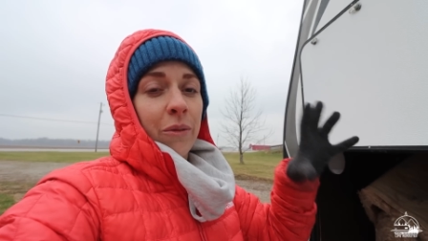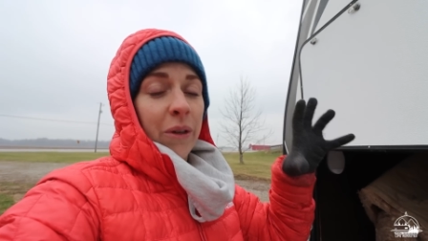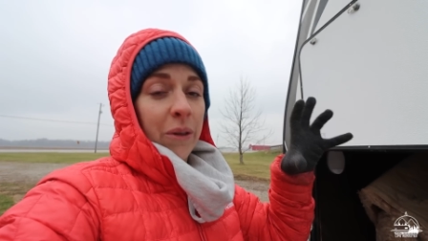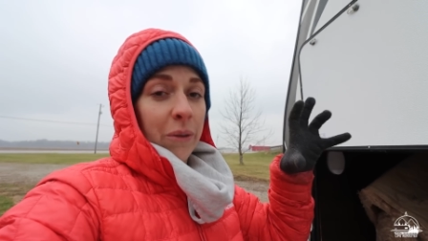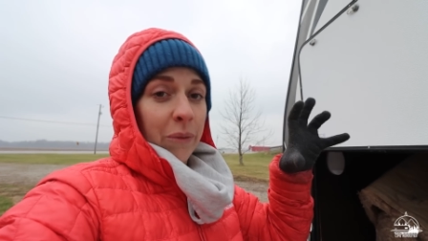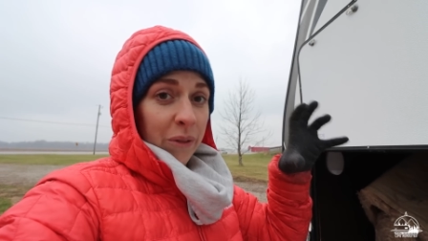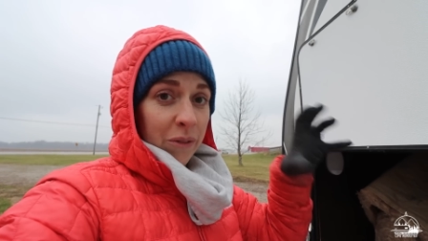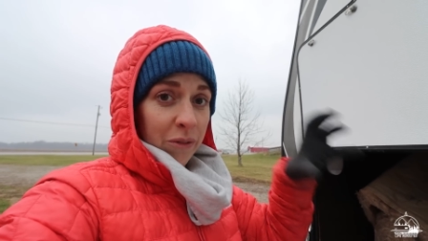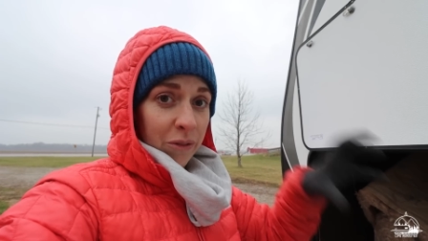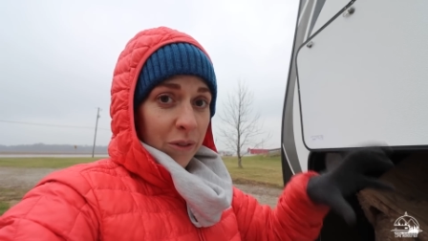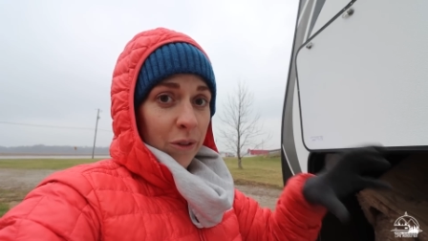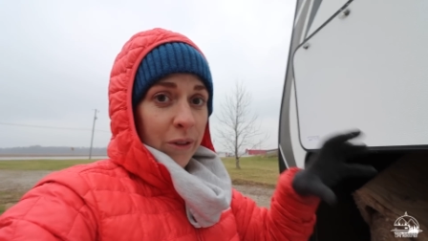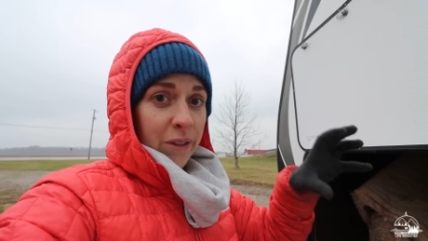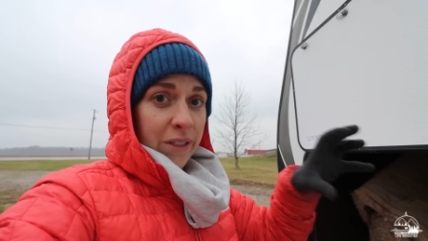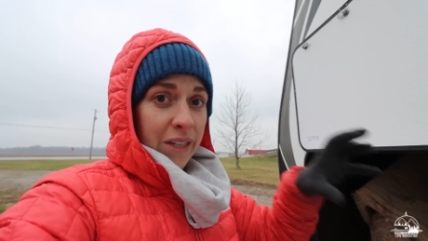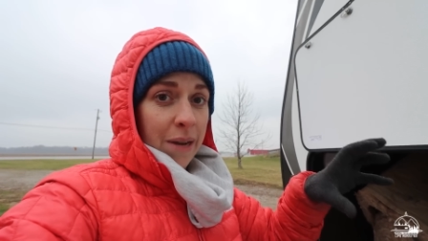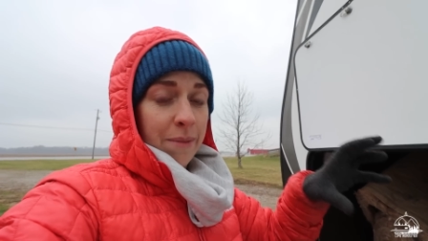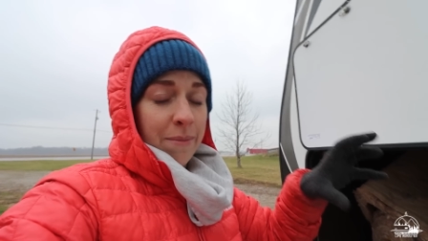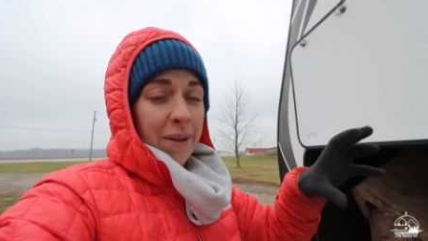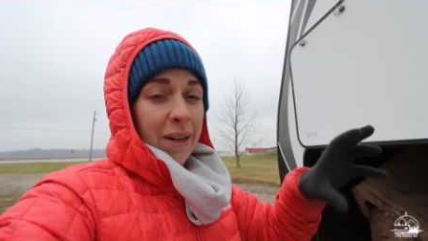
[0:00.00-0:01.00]
when we're
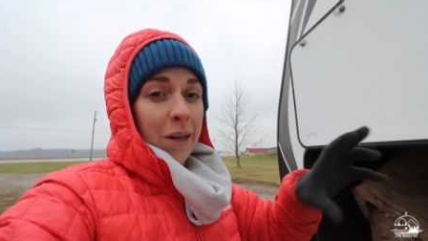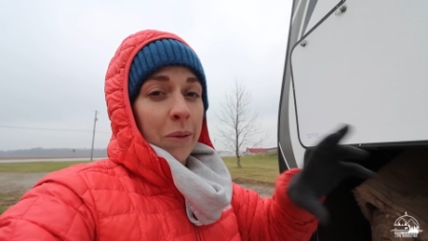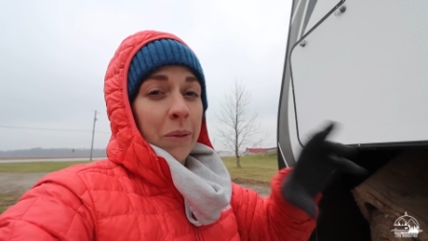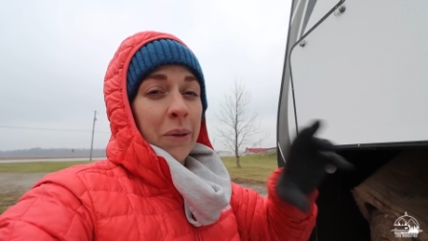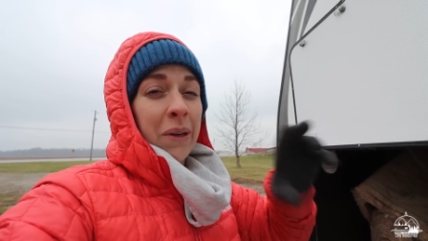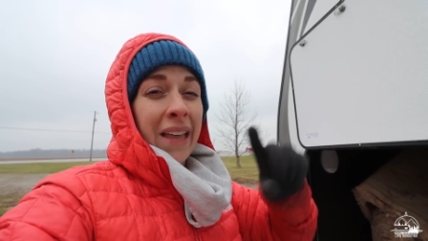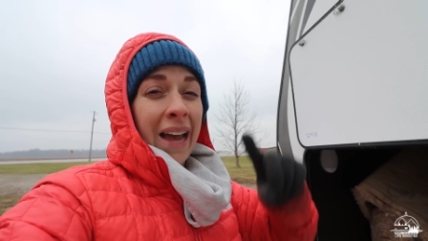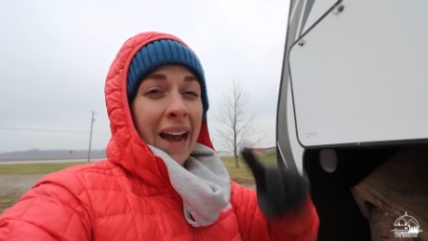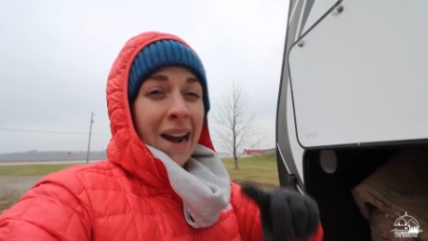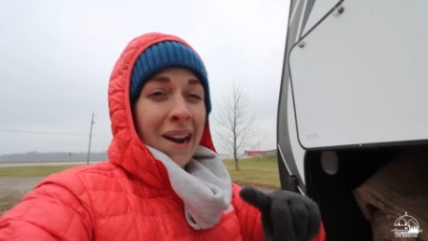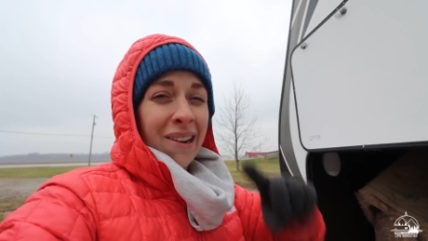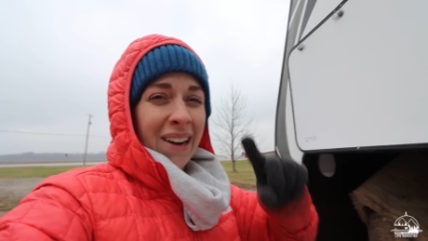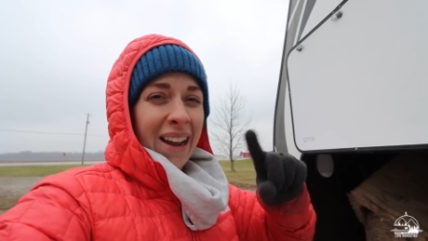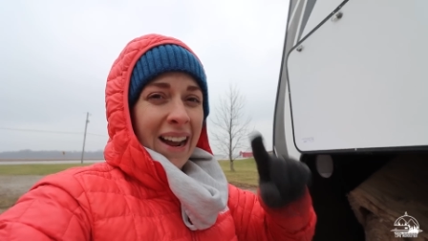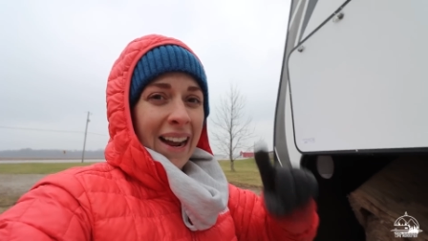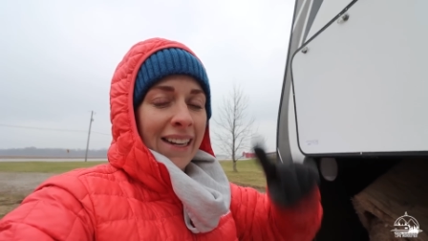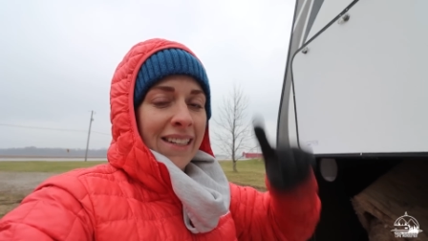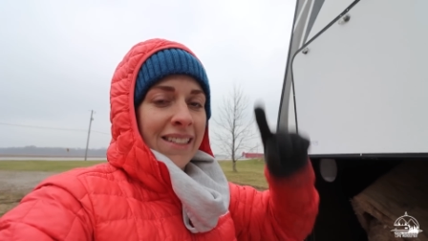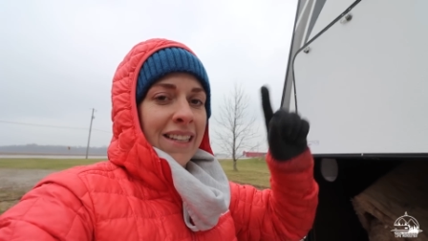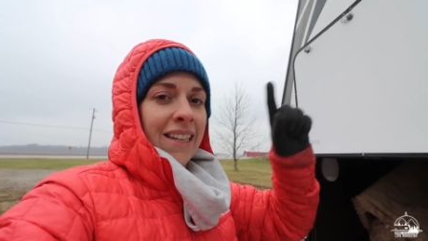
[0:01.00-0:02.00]
full-time in it without
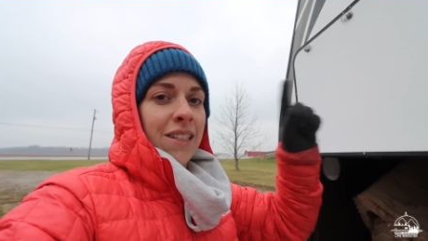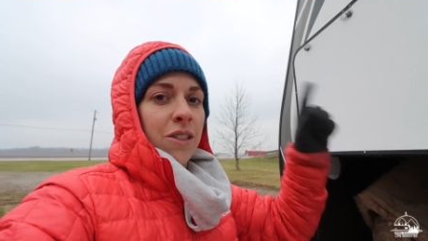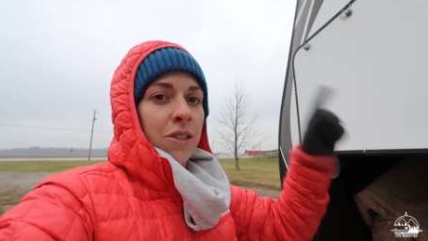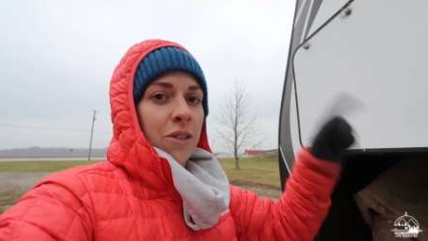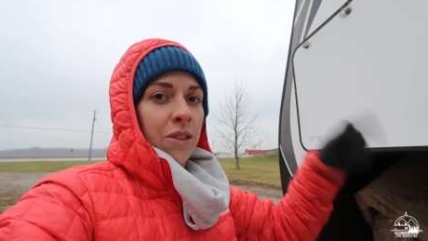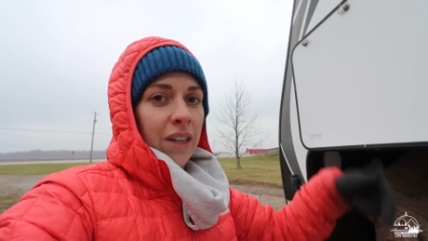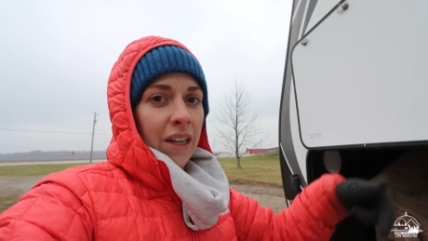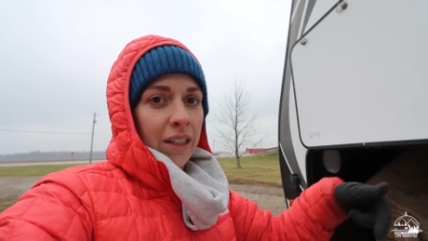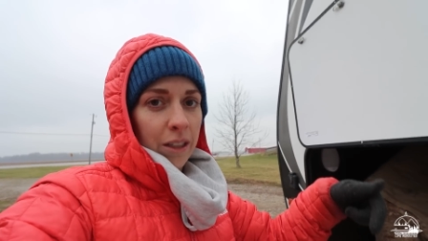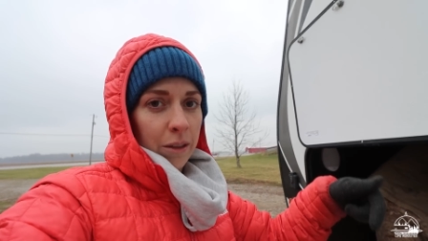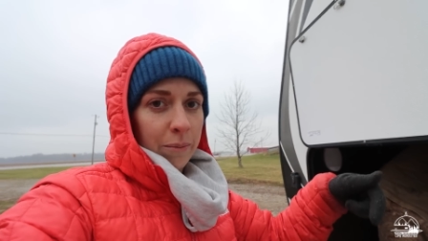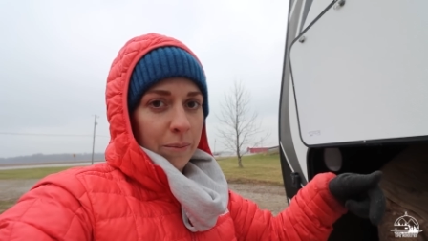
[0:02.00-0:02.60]
access to another